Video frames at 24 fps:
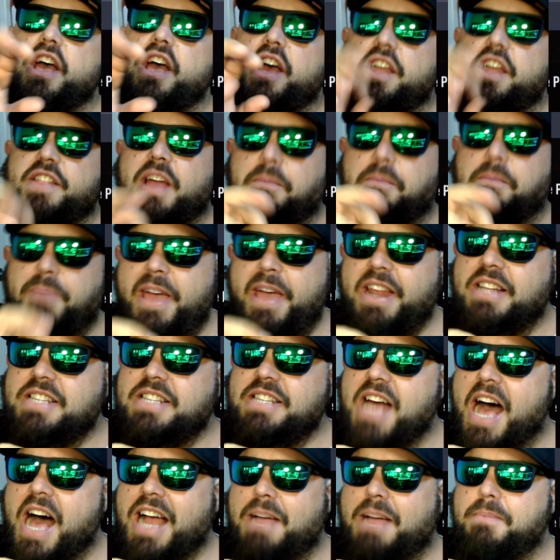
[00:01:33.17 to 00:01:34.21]
Now, being a
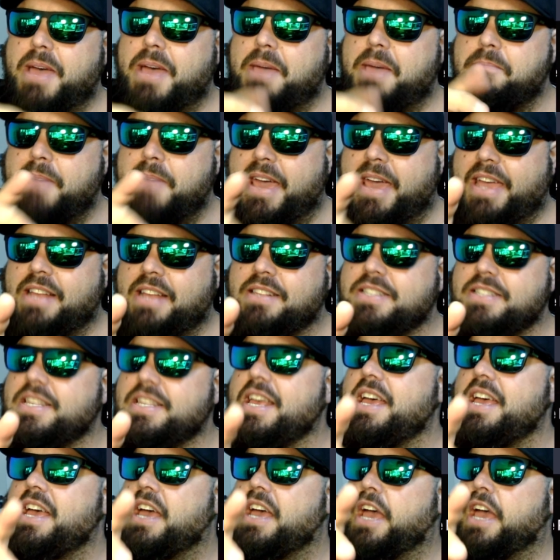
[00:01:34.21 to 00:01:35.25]
target man means
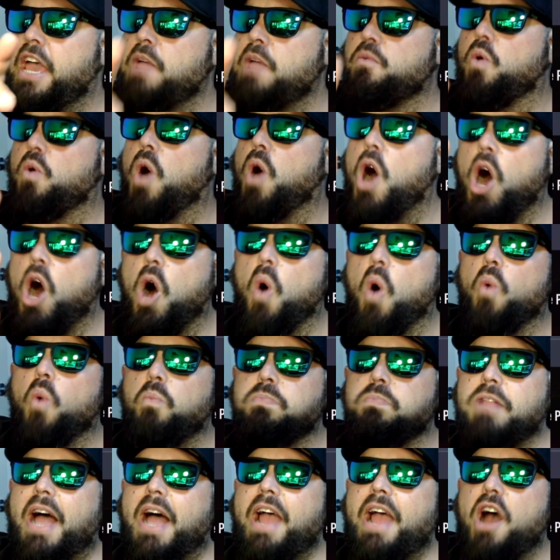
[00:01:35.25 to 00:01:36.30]
he will hold
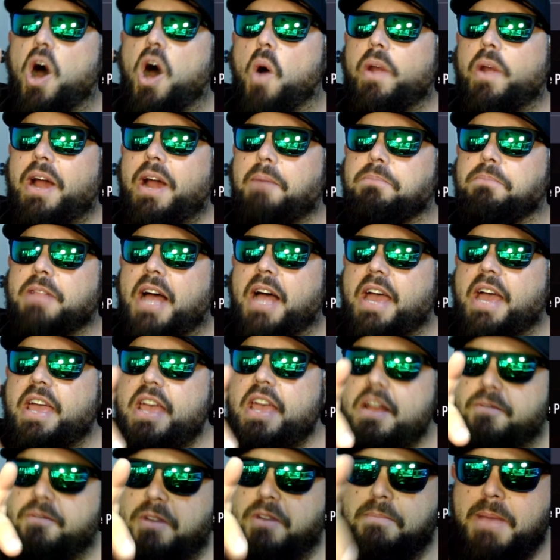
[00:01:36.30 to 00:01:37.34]
up play.
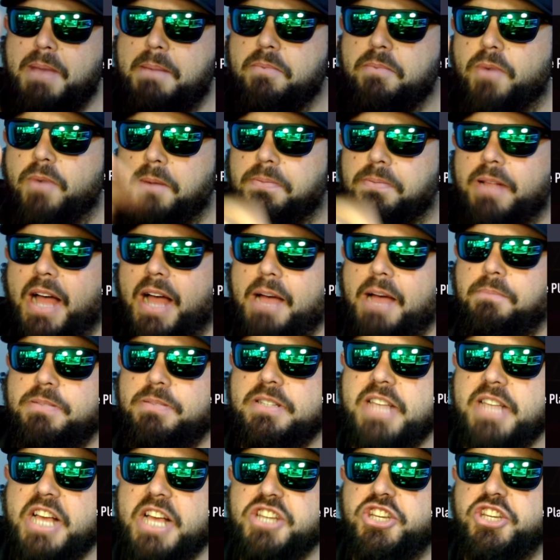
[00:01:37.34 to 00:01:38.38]
Remember, we're playing
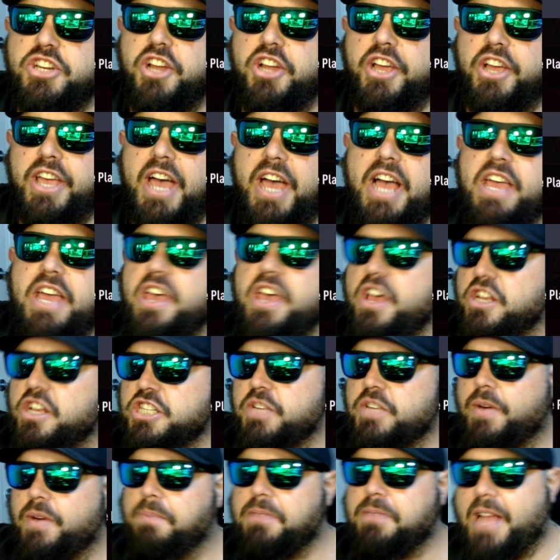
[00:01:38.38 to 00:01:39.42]
possession, okay? So
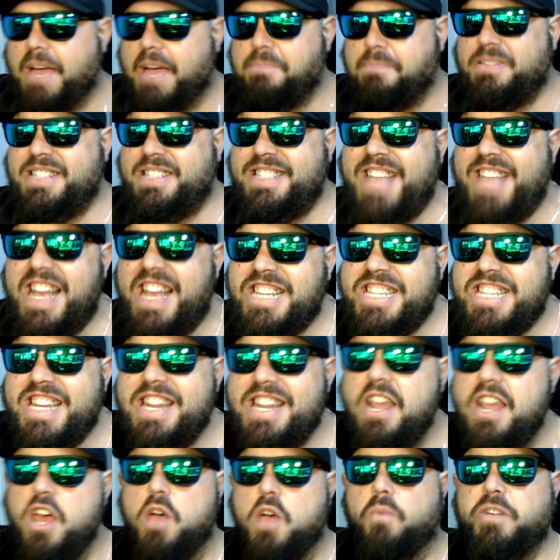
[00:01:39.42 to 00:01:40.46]
we're playing
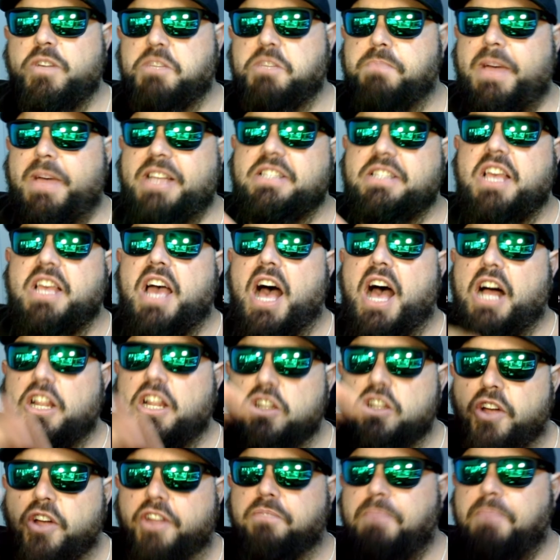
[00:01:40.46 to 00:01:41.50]
possession, which means a
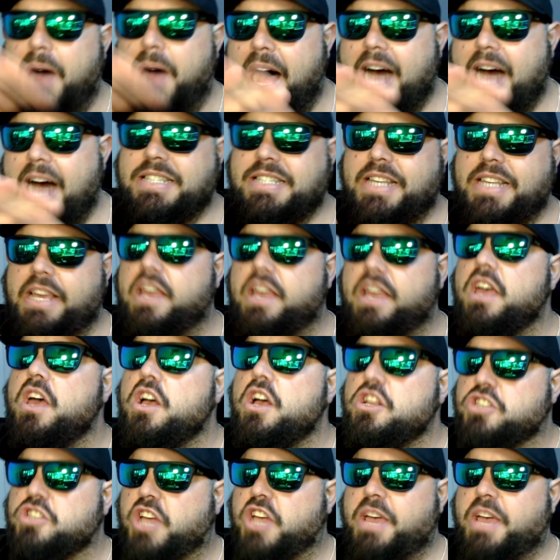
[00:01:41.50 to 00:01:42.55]
lot of passing.
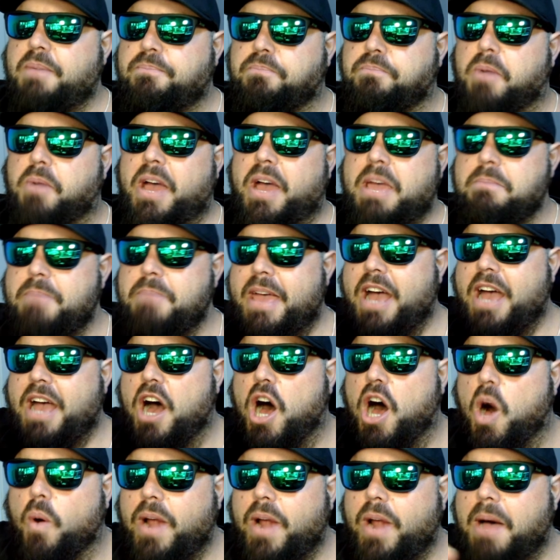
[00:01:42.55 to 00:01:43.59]
So by him being a
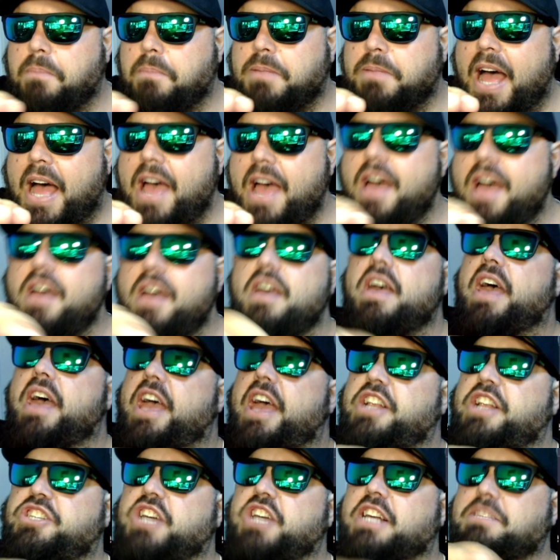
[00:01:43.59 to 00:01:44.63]
hold up player,
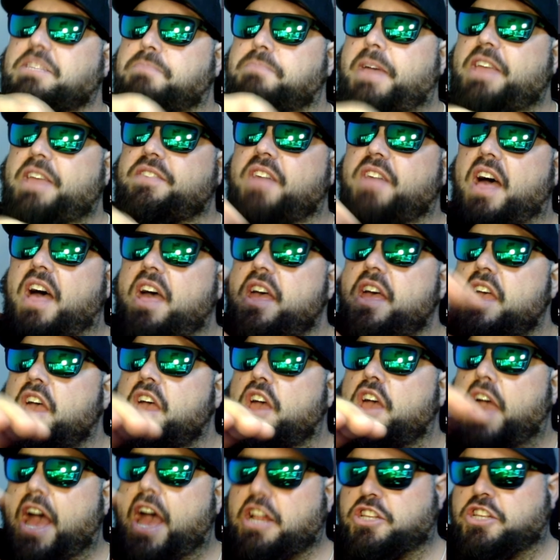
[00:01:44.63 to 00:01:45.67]
it just means that
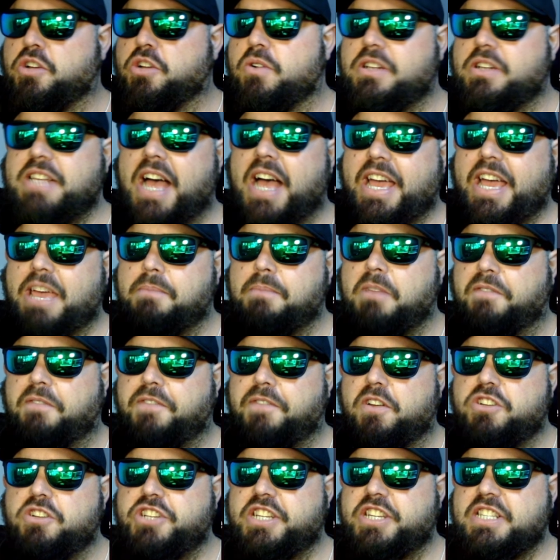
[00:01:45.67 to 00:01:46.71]
our 2 attacking
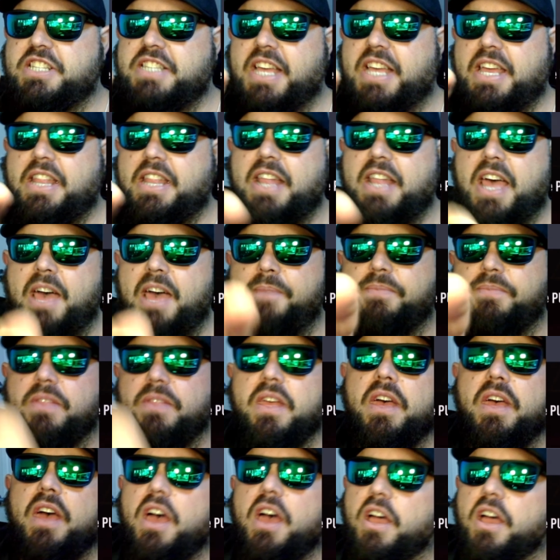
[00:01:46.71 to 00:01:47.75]
midfielders you can see in there
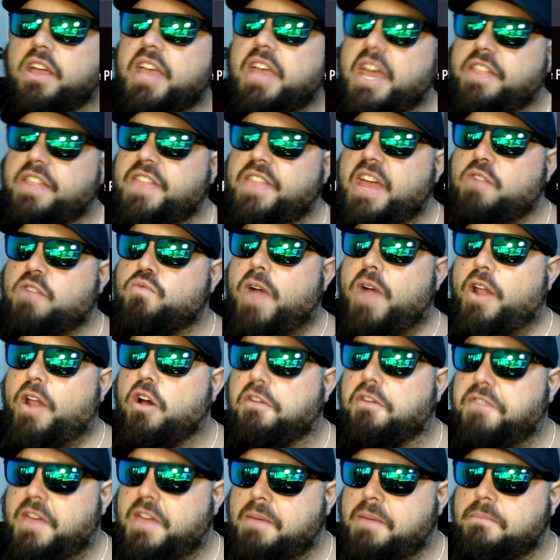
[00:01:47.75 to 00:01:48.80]
can then run
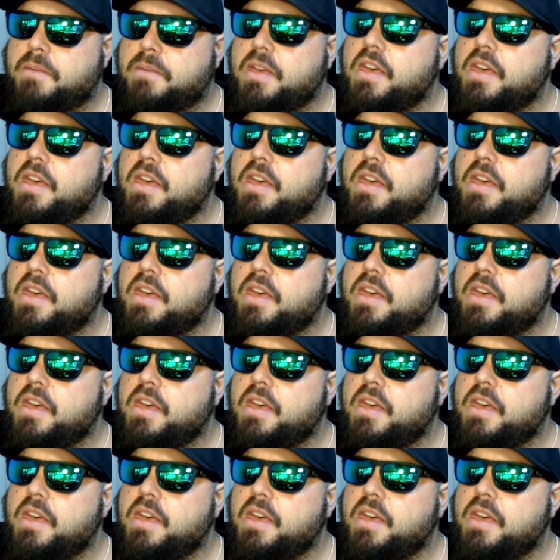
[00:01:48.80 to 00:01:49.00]
off him.